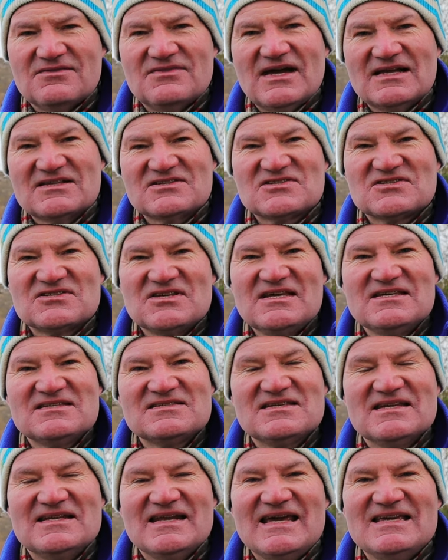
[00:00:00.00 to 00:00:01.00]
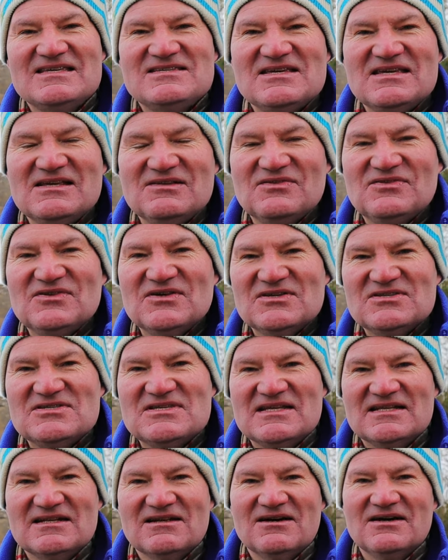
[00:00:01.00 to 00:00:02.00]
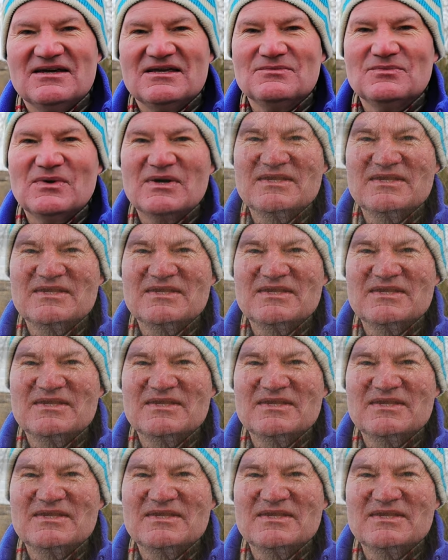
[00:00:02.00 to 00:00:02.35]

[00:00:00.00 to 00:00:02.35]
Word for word: That ceased in 1839